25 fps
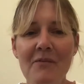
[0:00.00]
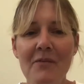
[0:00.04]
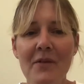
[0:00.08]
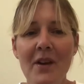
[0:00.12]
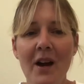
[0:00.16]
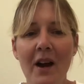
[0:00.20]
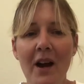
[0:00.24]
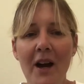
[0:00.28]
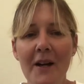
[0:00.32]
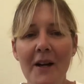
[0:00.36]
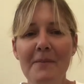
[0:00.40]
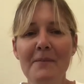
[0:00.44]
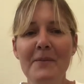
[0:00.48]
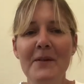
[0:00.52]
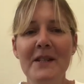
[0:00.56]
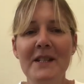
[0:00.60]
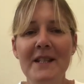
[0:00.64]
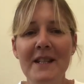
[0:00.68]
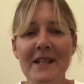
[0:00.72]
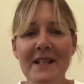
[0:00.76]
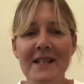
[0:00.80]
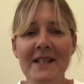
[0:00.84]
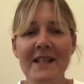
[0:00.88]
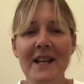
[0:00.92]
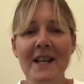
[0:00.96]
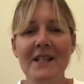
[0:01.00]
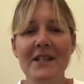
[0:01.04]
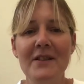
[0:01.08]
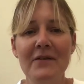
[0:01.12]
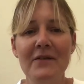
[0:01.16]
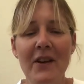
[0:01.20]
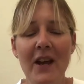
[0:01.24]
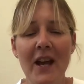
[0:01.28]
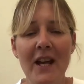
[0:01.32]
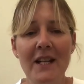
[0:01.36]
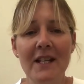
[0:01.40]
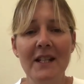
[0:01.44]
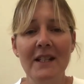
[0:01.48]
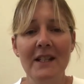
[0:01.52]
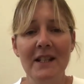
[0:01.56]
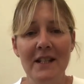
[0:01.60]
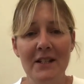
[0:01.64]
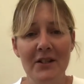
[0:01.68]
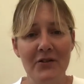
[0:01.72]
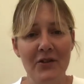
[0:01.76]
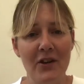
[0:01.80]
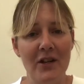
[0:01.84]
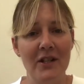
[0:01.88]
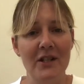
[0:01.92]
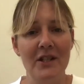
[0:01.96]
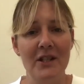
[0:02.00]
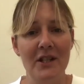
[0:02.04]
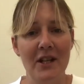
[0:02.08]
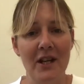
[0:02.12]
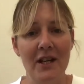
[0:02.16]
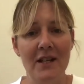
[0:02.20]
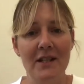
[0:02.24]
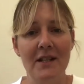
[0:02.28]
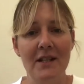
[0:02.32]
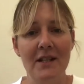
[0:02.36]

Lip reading: The success of any of these strategies is